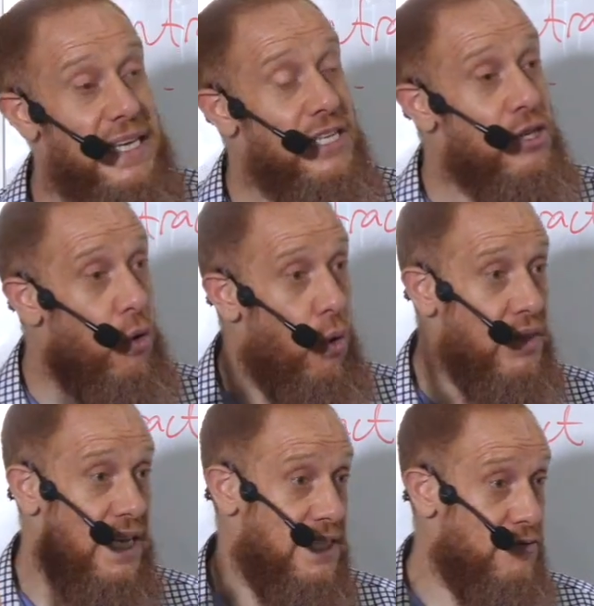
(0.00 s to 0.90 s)
In the
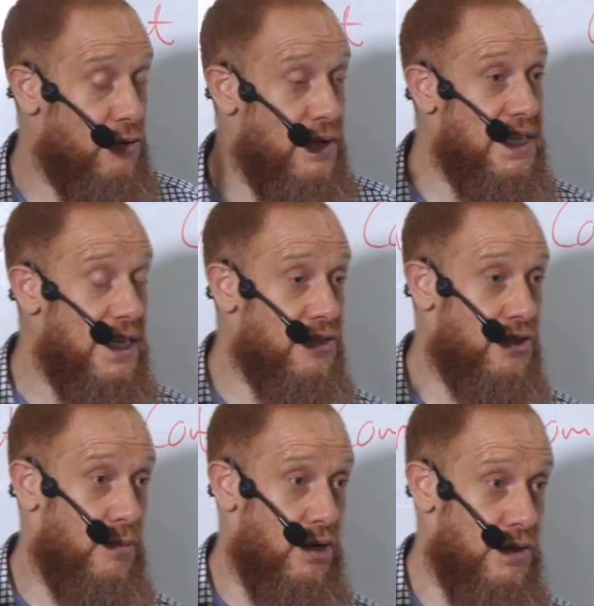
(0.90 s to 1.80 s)
old days, if you read
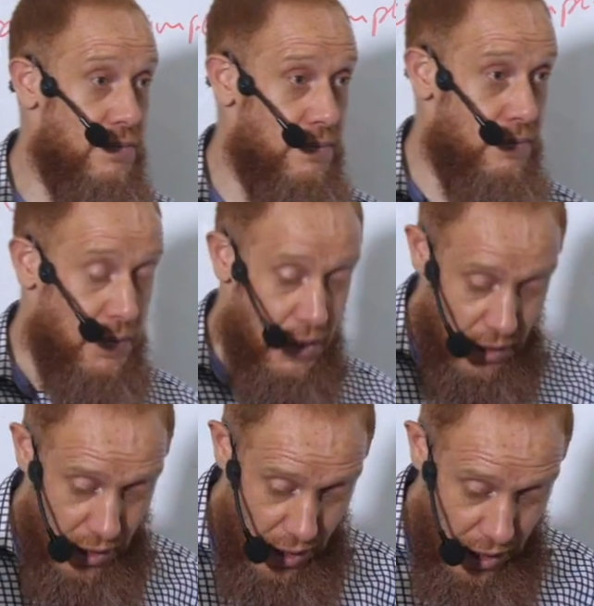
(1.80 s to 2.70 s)
history books
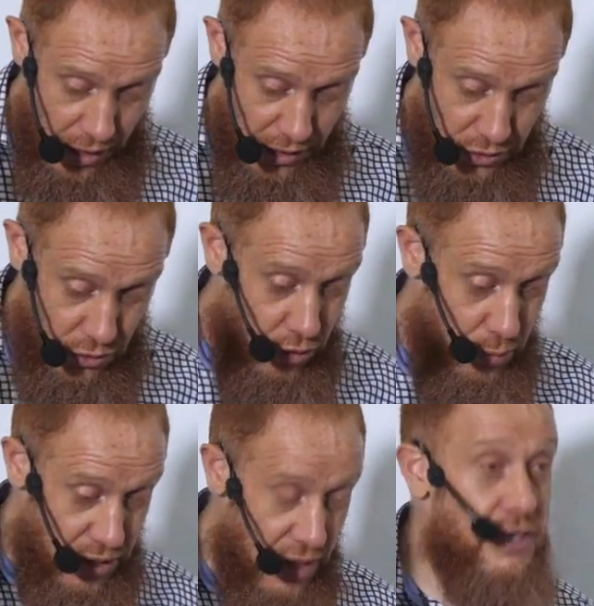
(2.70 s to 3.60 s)
in
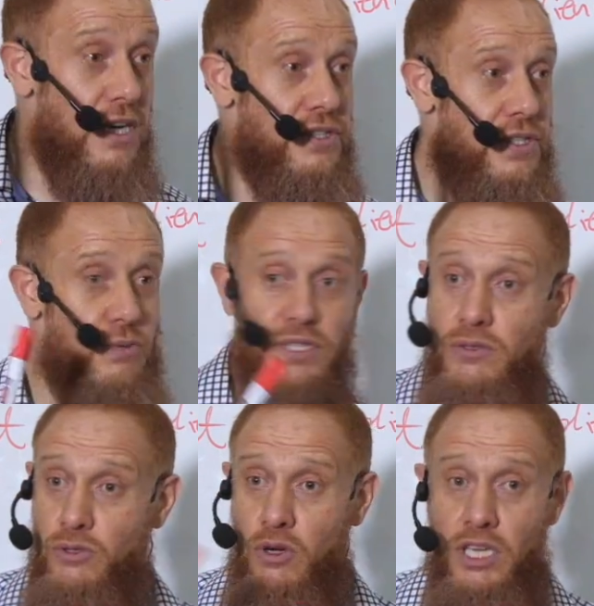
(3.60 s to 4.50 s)
Europe and other countries, when they're
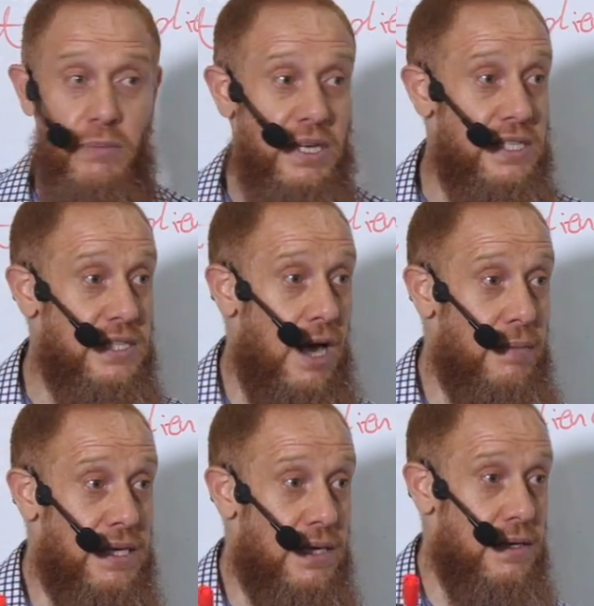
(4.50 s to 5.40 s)
talking about
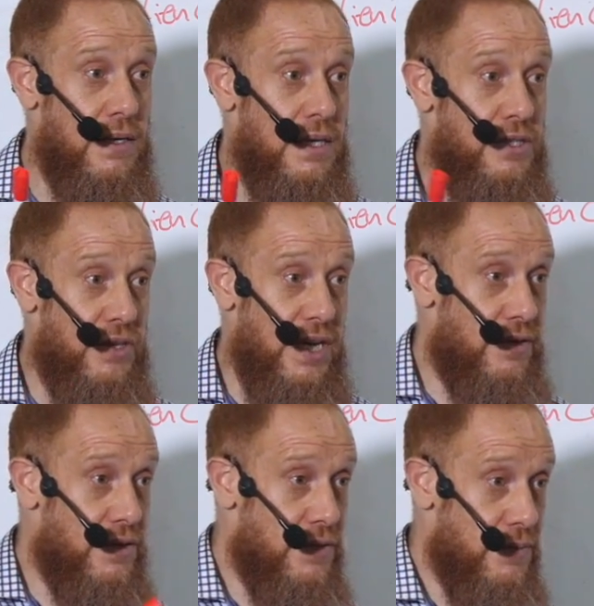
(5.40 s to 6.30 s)
Islamic
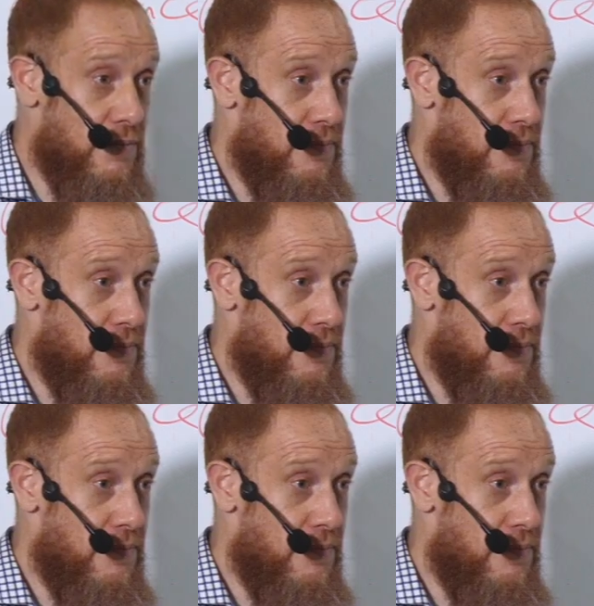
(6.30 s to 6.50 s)
traders,